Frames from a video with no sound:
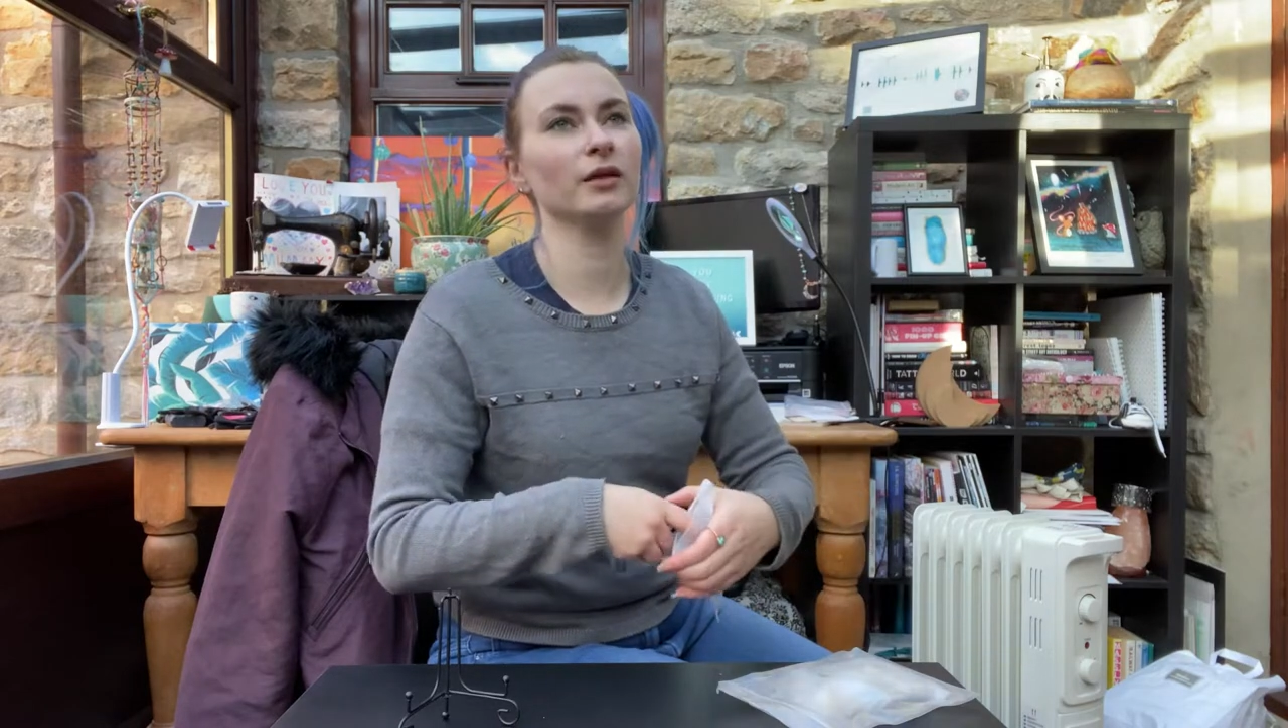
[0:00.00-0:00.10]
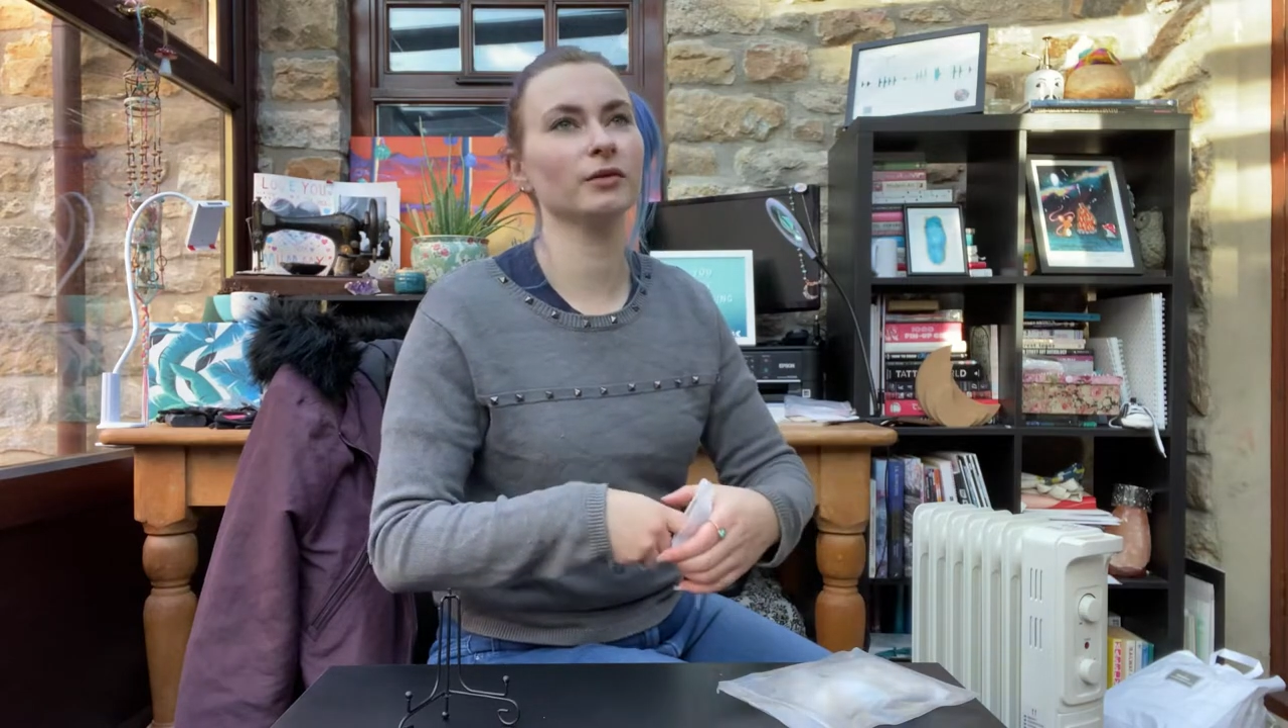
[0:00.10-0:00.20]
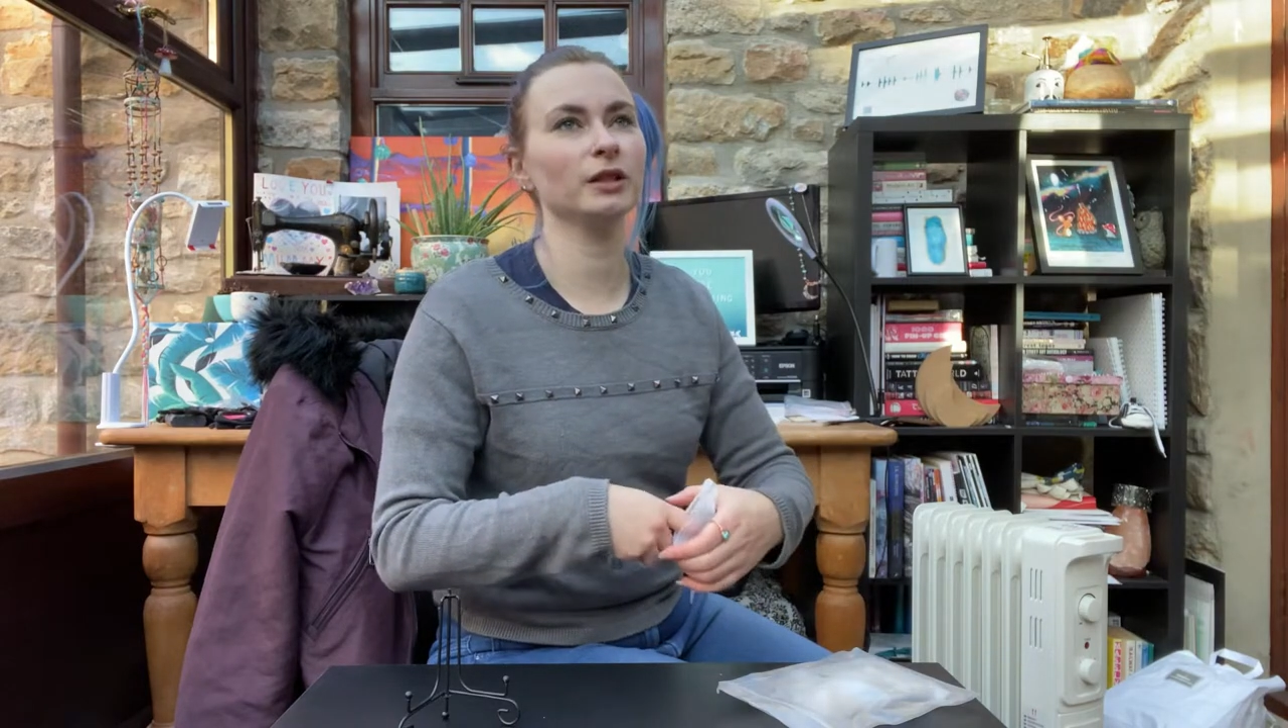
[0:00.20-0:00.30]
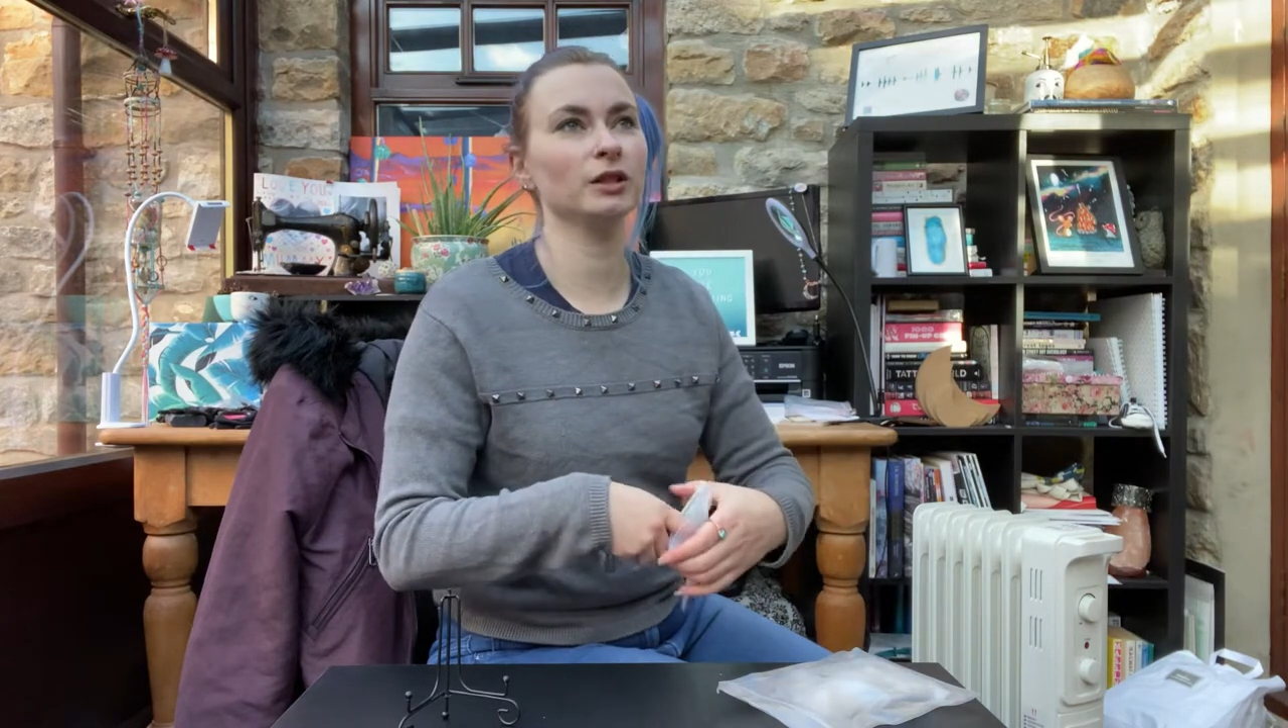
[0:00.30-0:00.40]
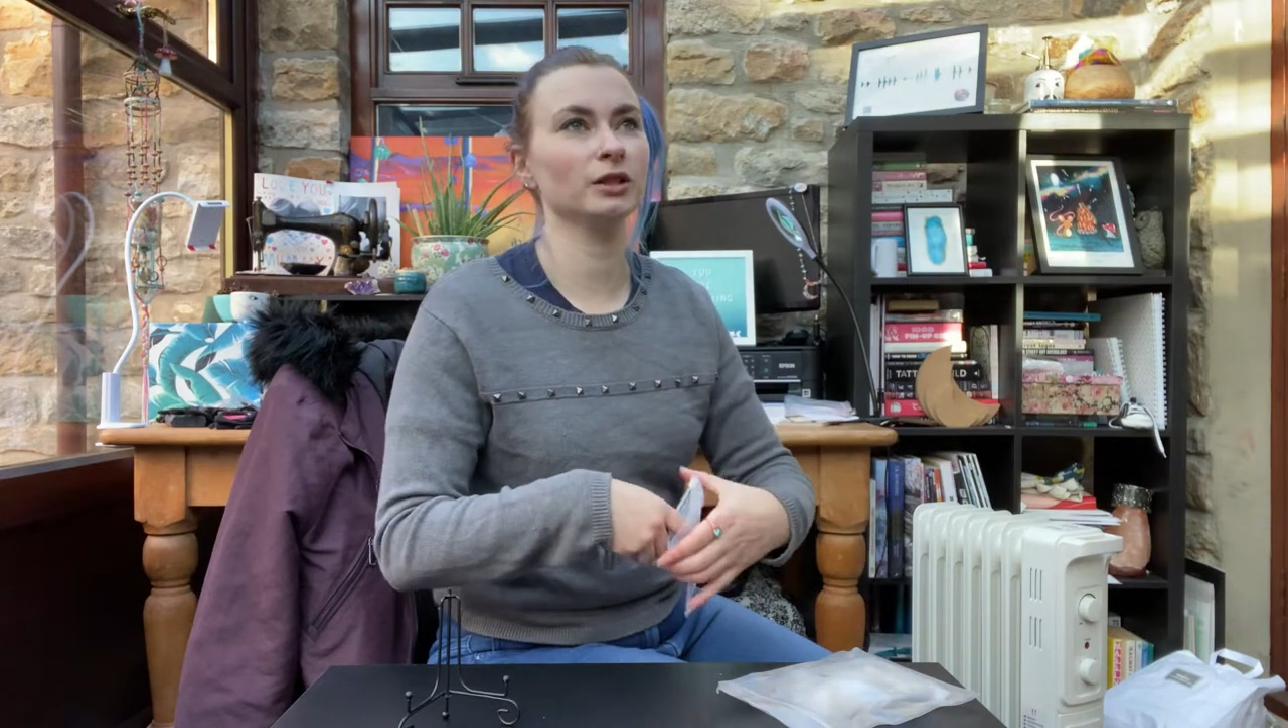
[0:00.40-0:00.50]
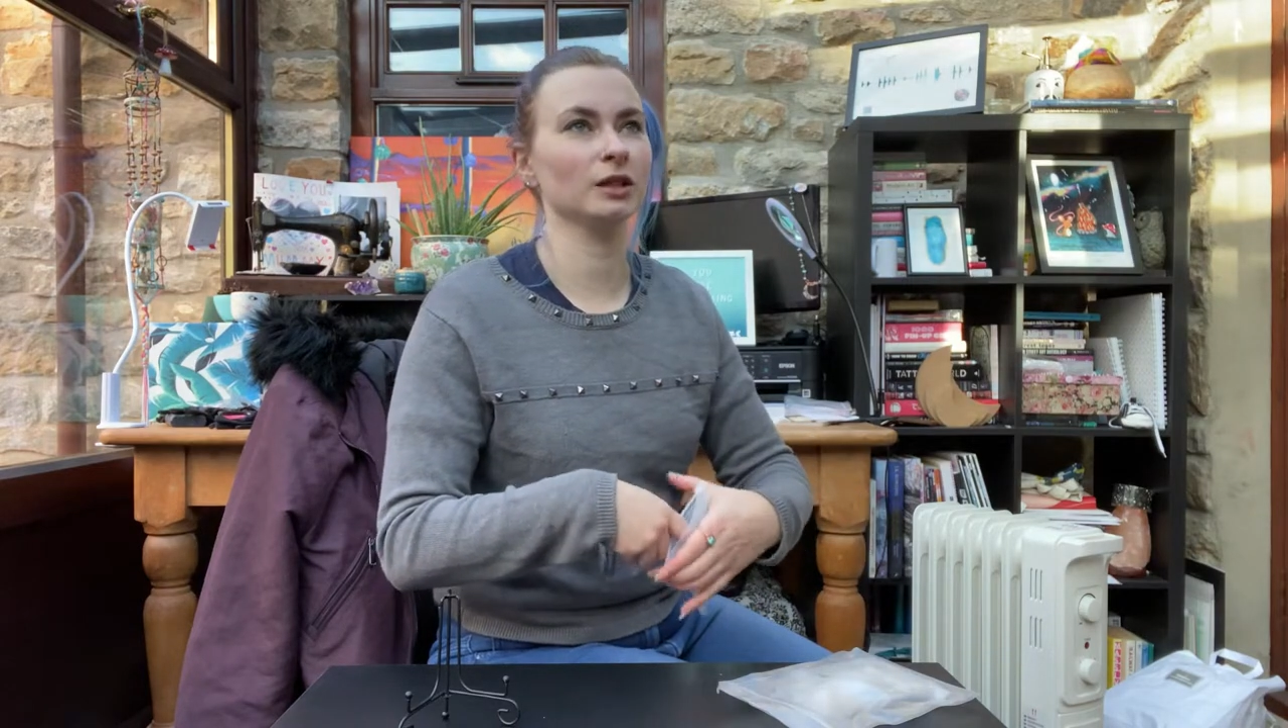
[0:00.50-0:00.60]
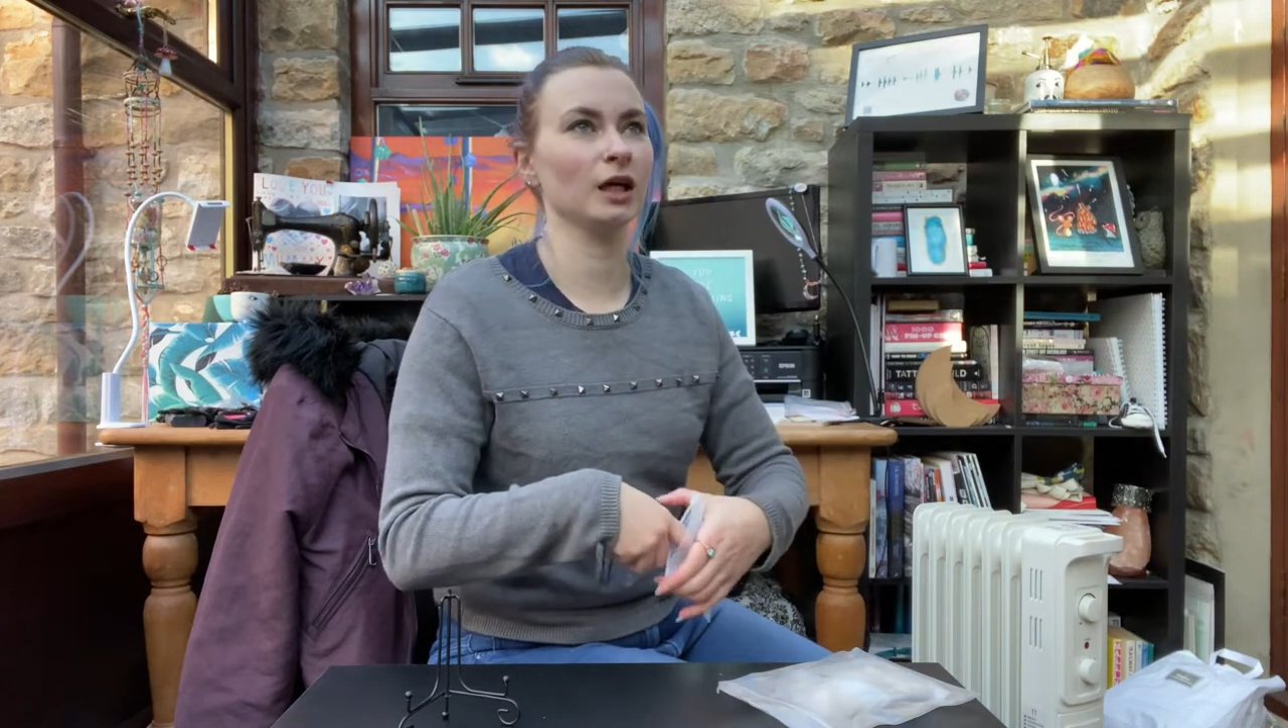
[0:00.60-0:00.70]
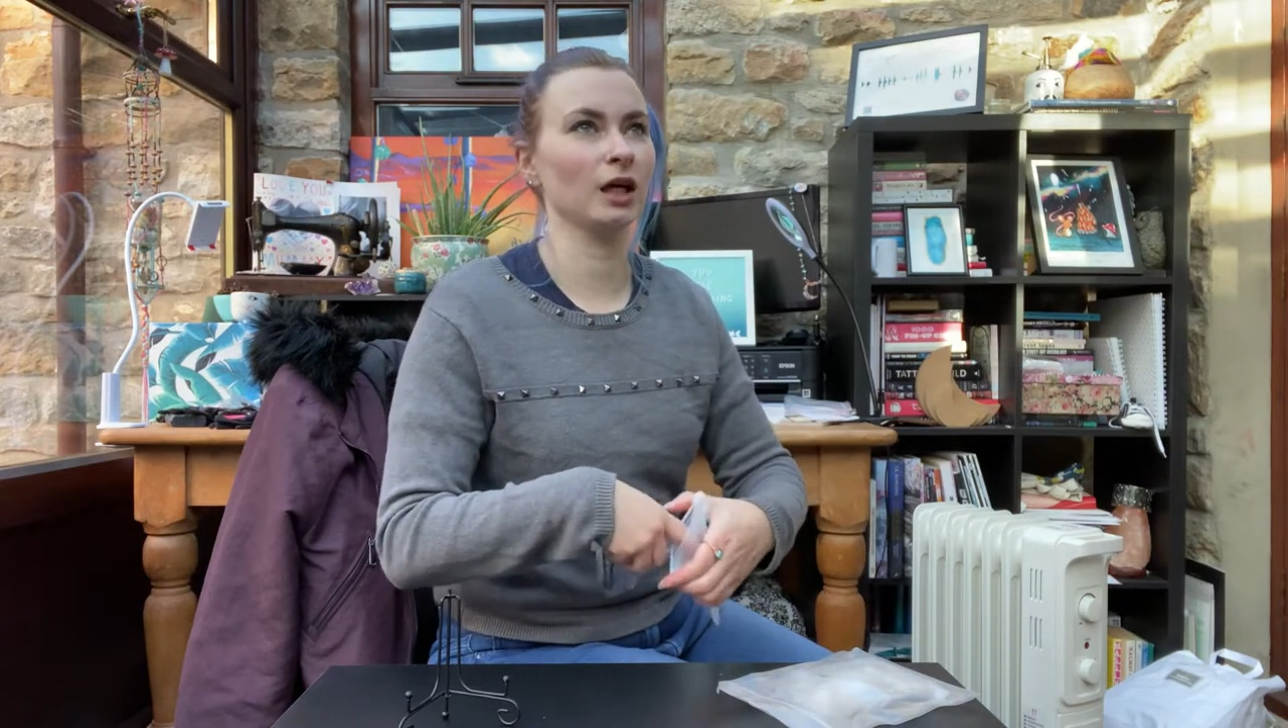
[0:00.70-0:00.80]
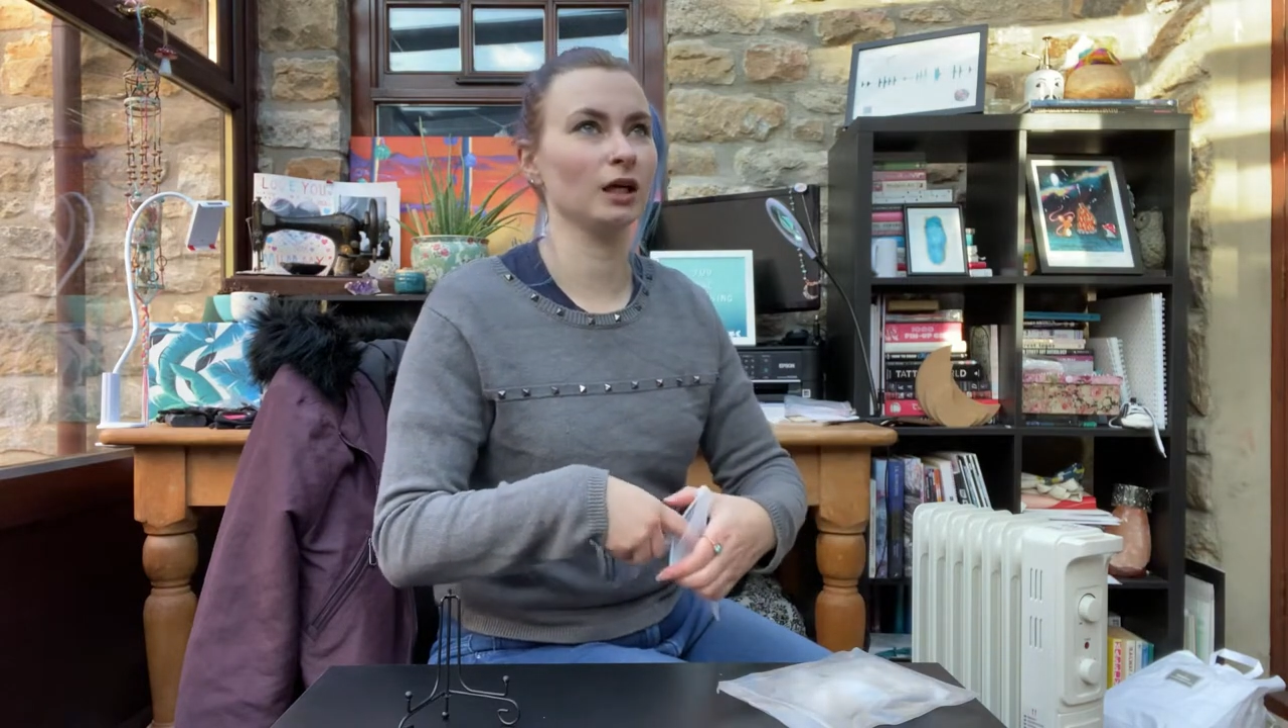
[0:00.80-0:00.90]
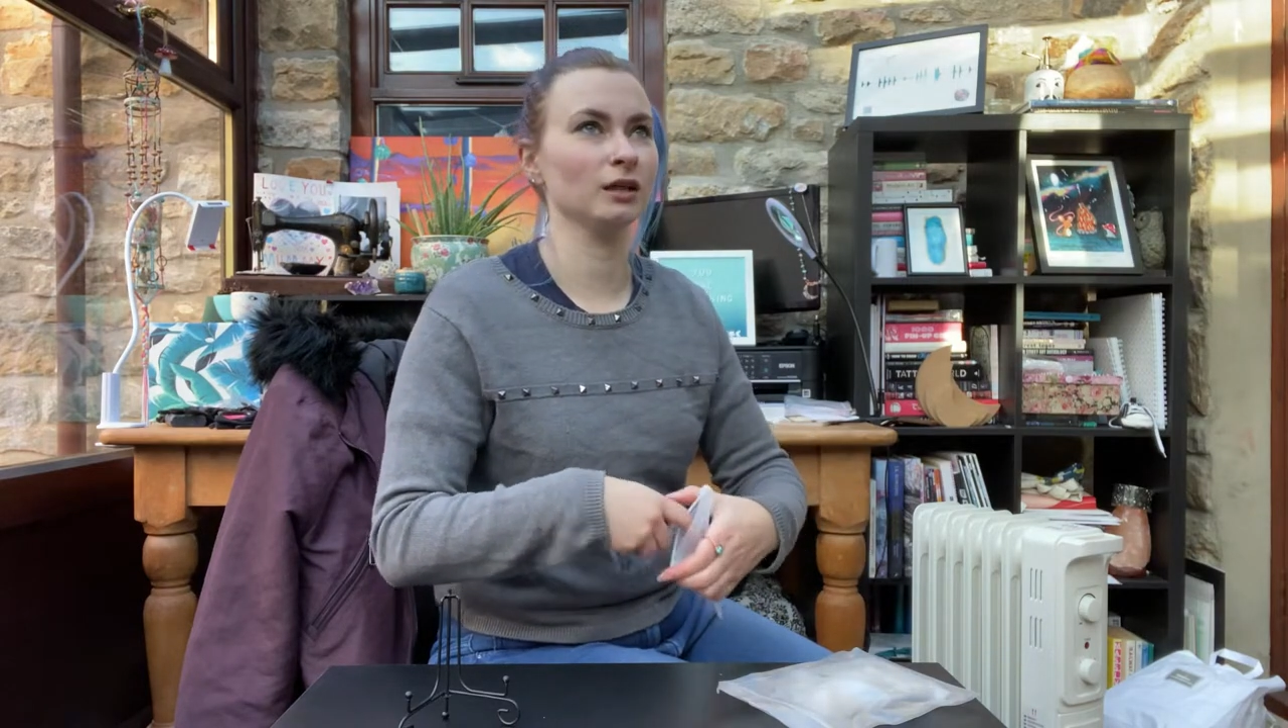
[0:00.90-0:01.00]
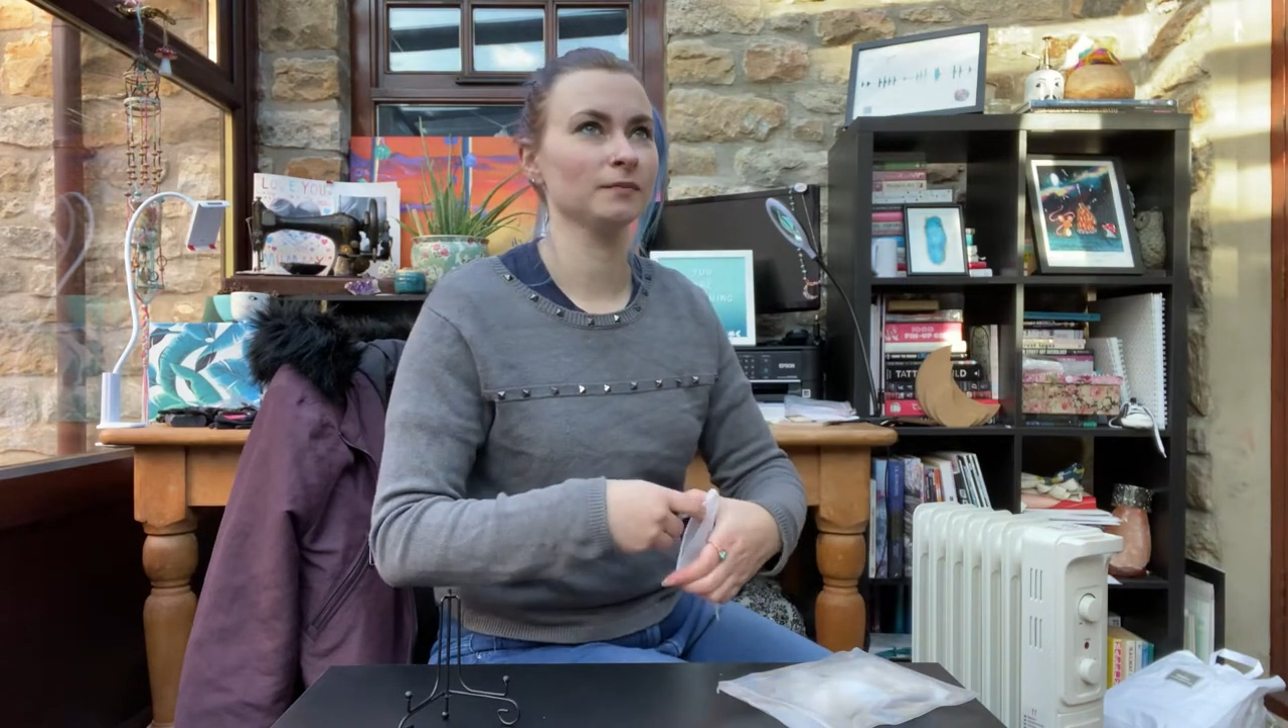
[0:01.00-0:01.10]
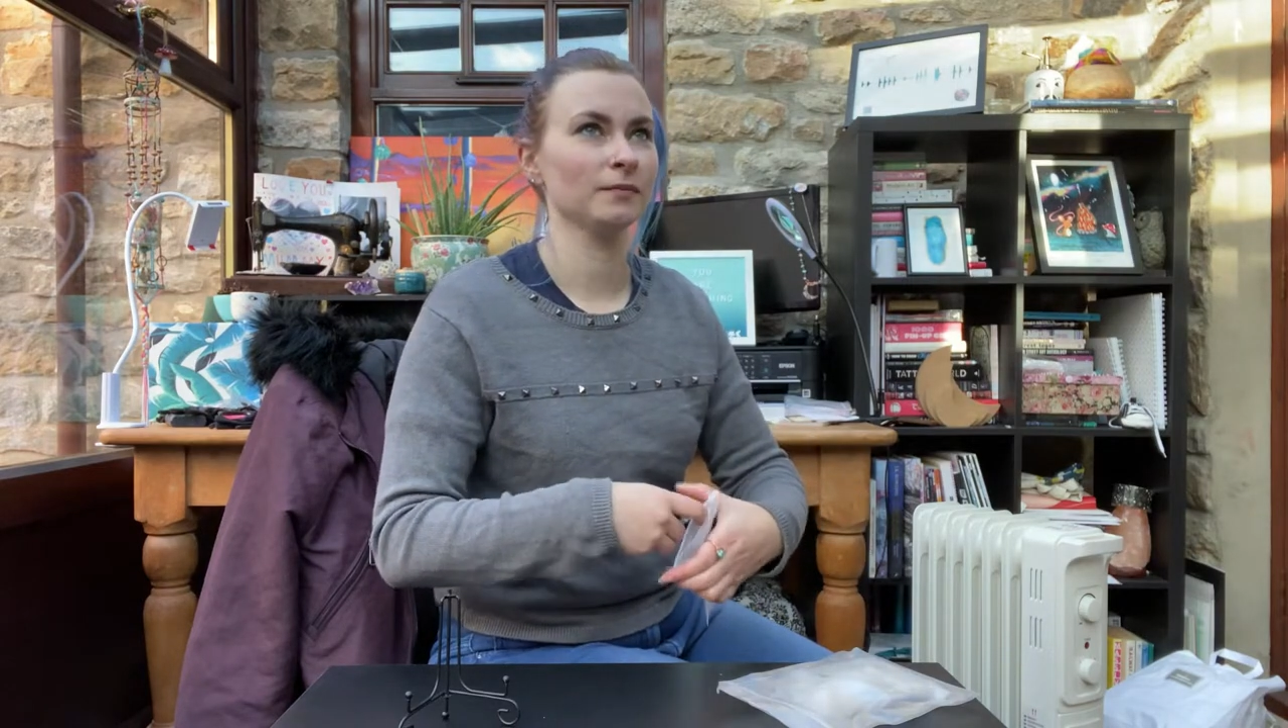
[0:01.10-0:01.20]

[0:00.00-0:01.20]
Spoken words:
creatures are.